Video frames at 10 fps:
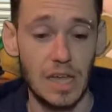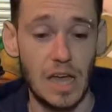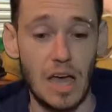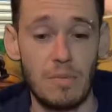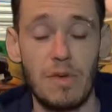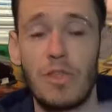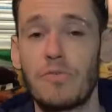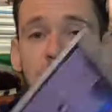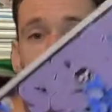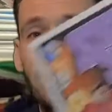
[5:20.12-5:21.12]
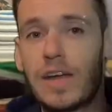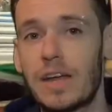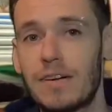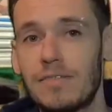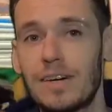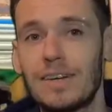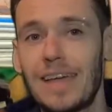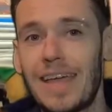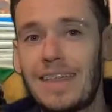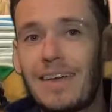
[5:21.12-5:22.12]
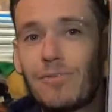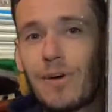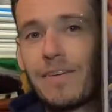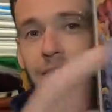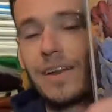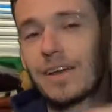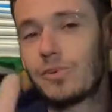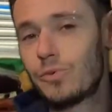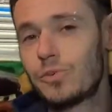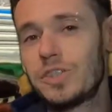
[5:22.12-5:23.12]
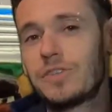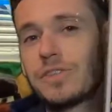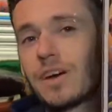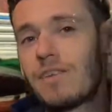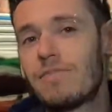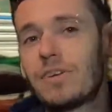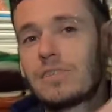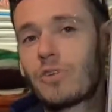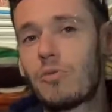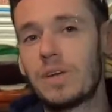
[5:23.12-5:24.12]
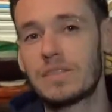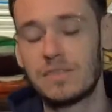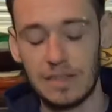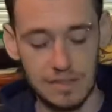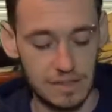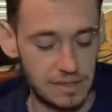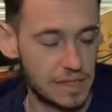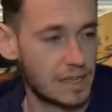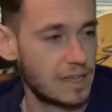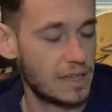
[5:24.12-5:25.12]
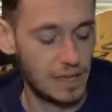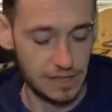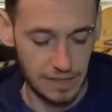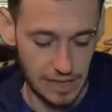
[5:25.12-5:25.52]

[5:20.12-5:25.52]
3's a great cover. They're all having like an orgy on the cover, and it's got a big censor sticker there.